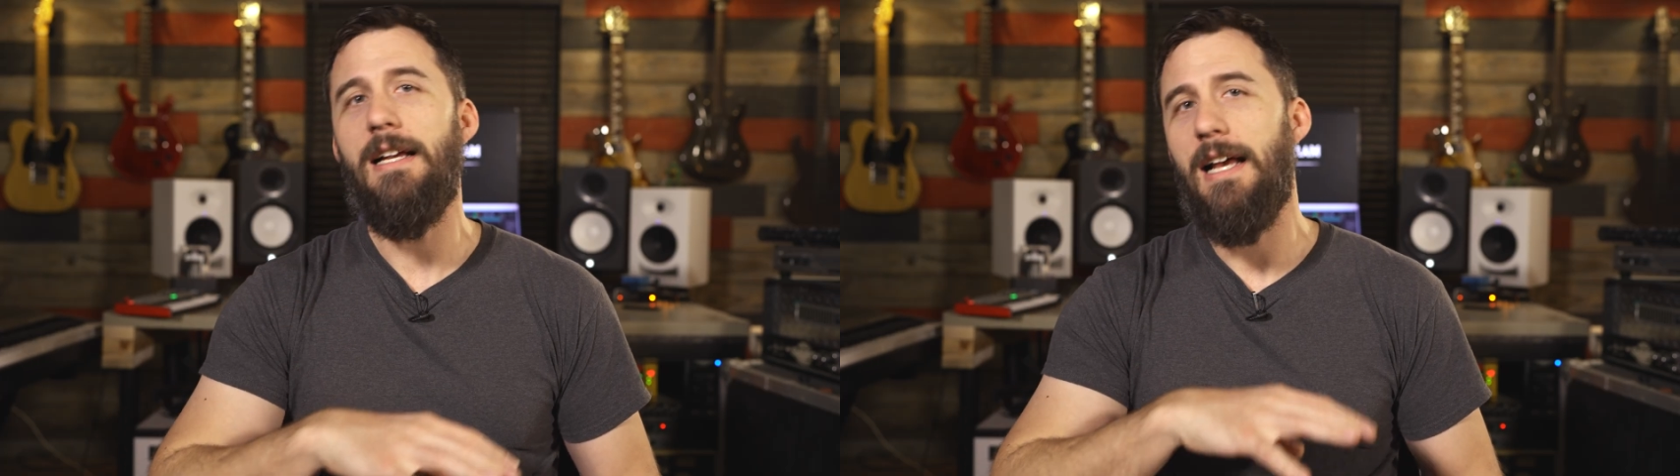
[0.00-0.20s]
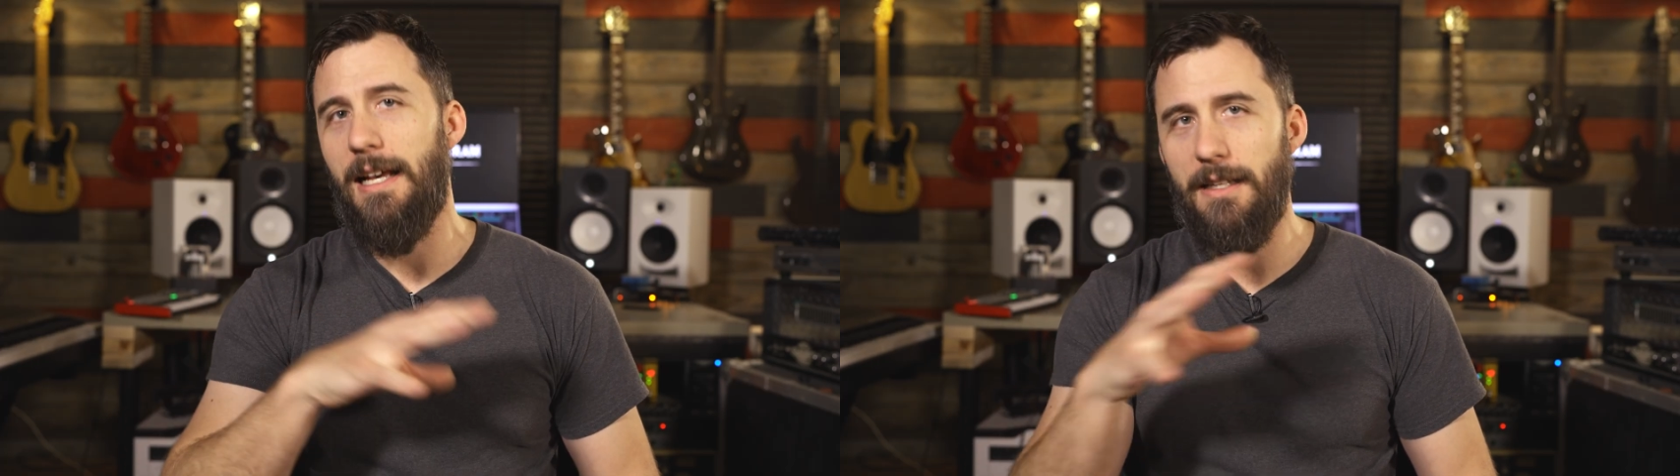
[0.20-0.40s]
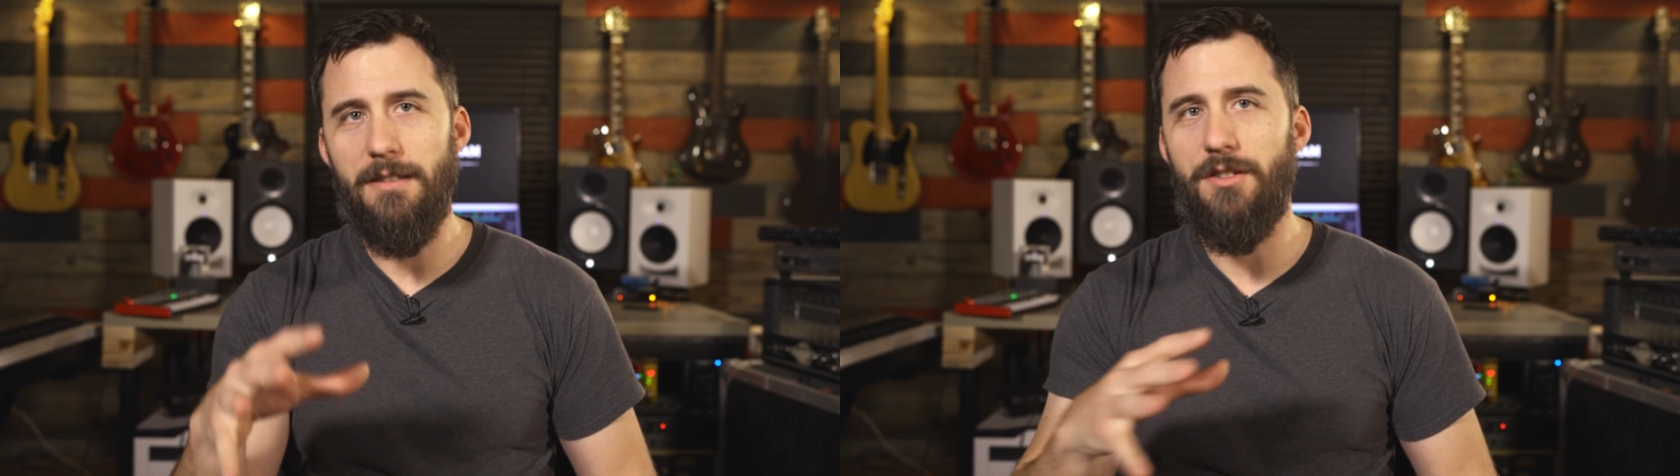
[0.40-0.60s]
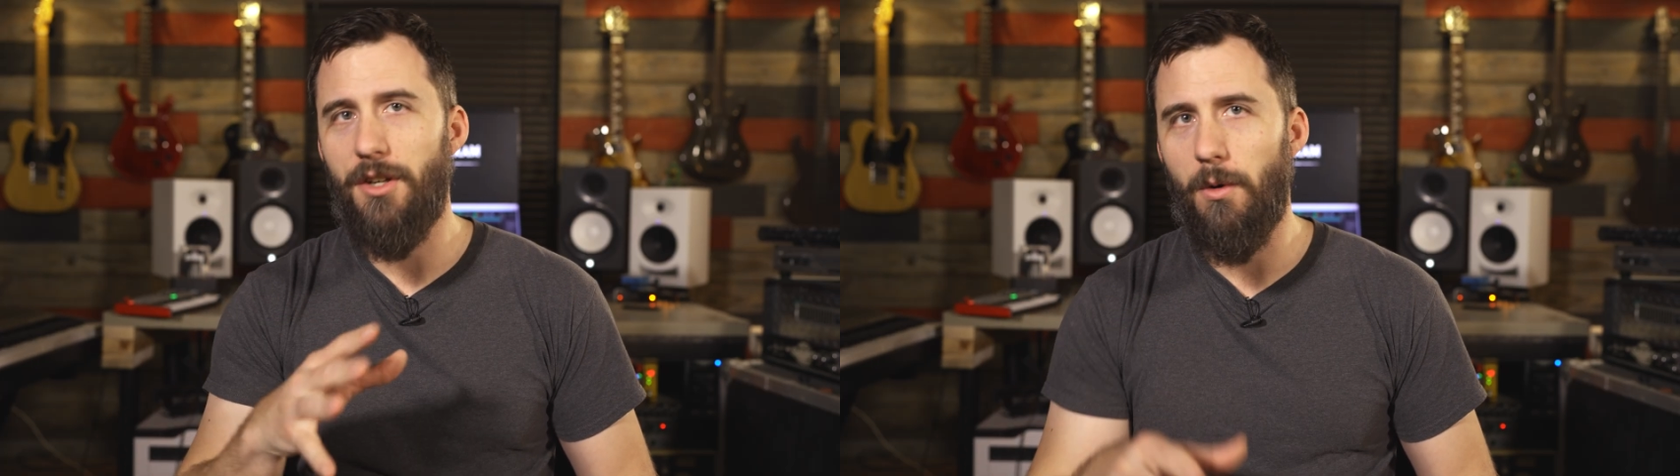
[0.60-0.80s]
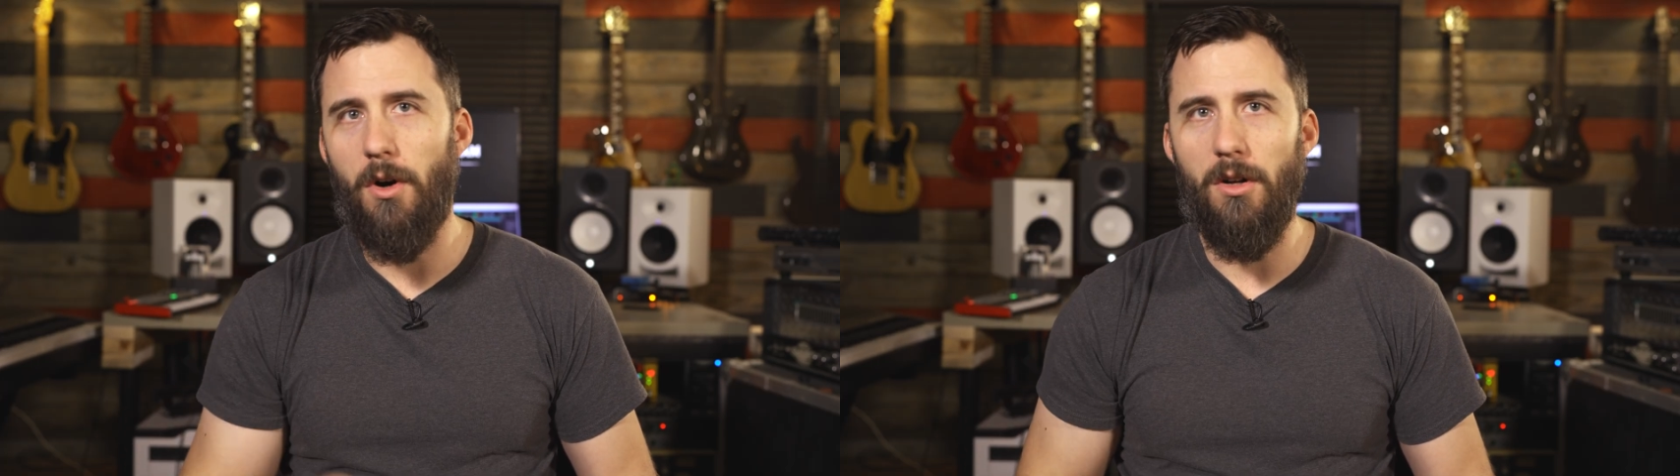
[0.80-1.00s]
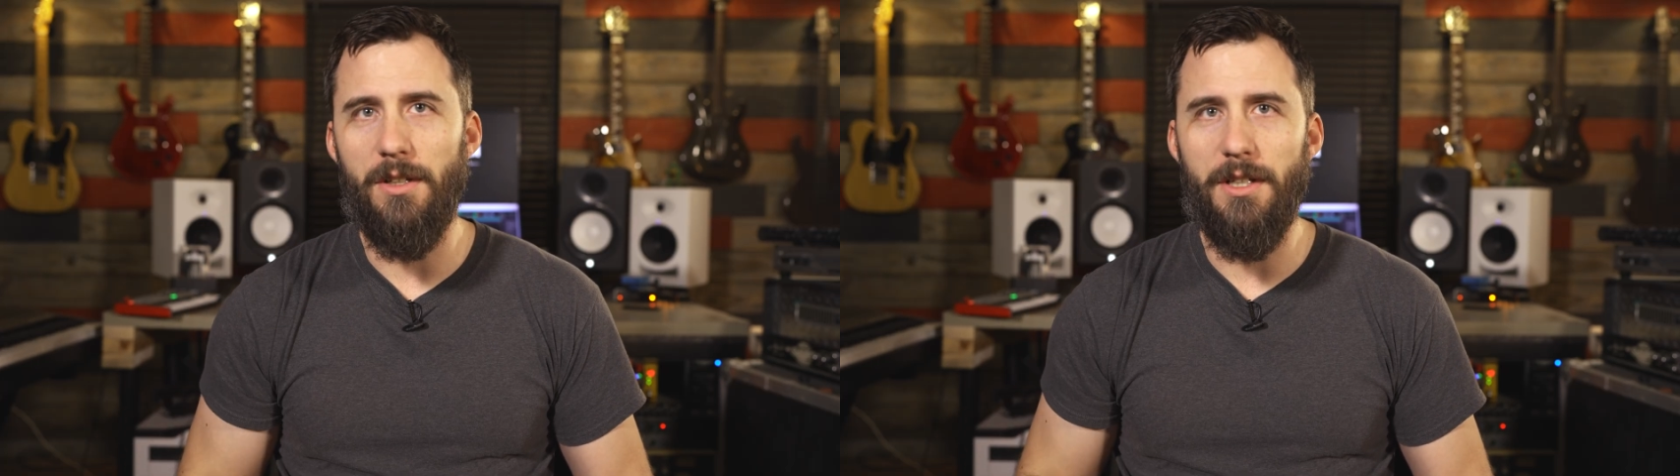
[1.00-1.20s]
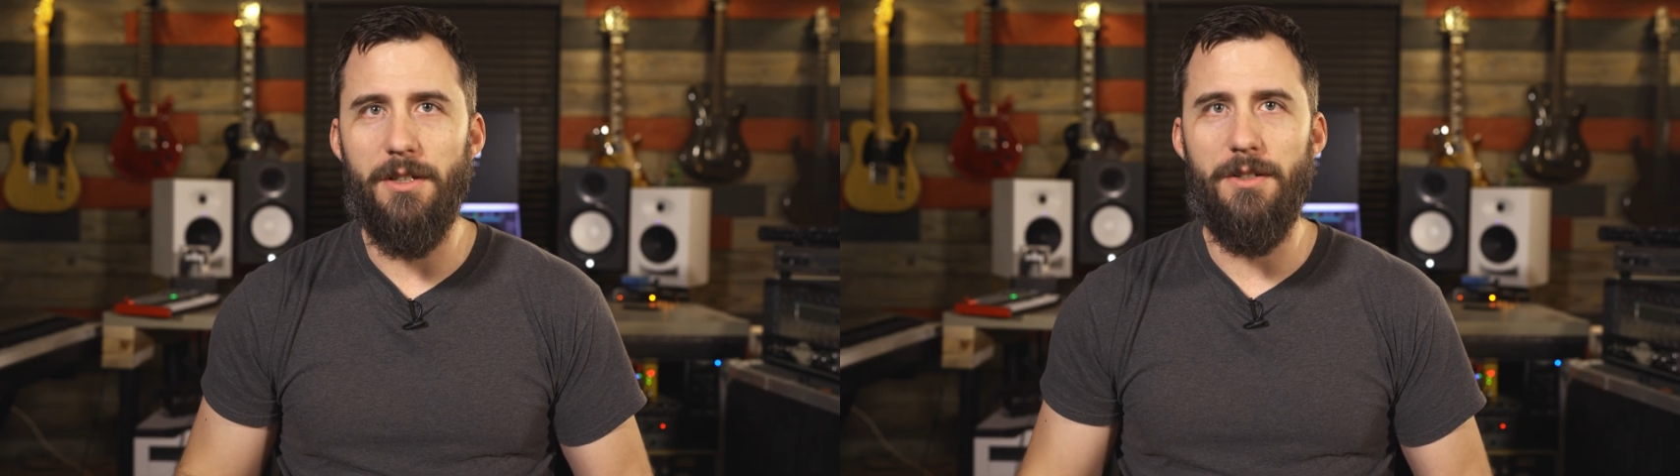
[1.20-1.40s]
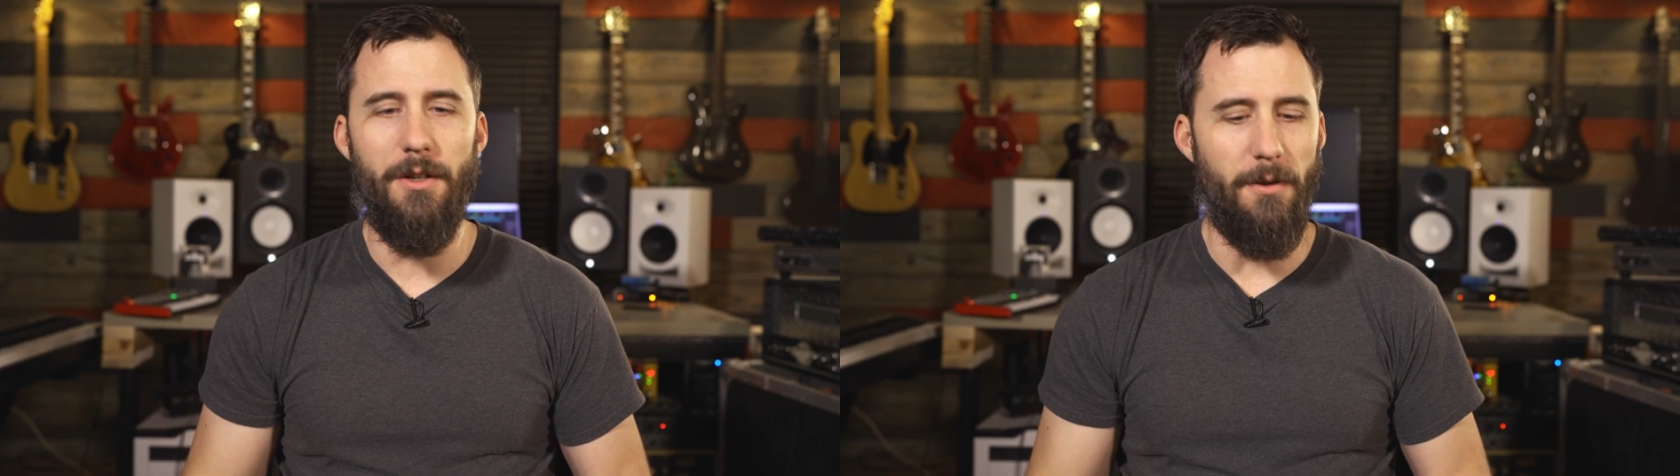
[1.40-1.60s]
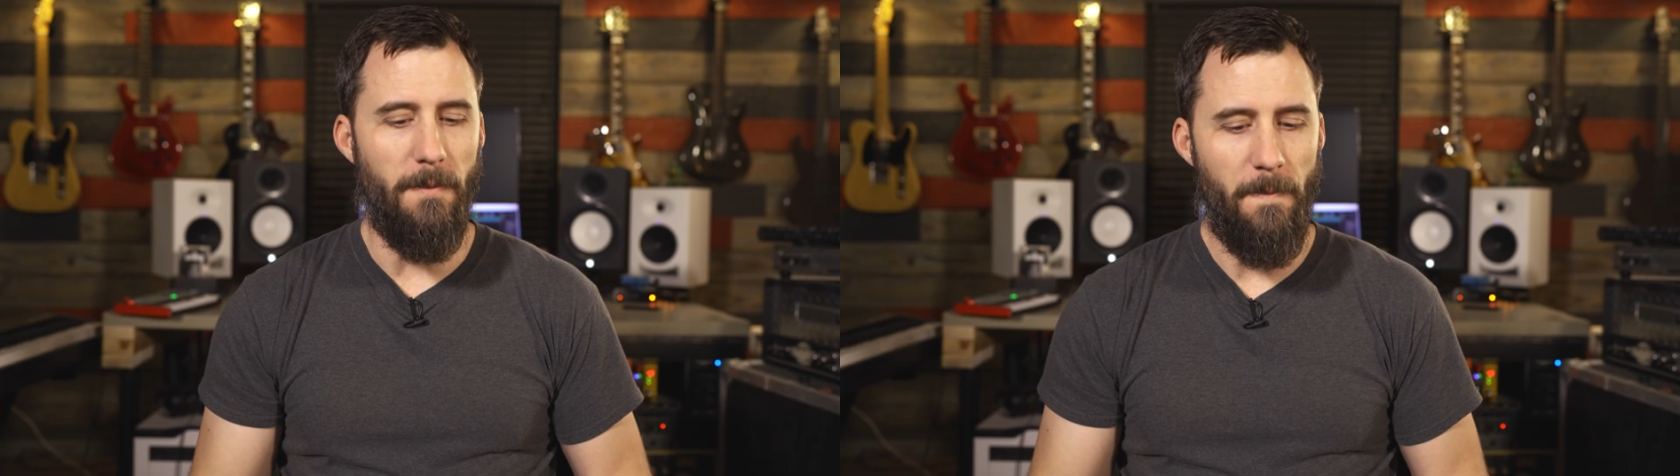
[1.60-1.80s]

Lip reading: and see what all it can do.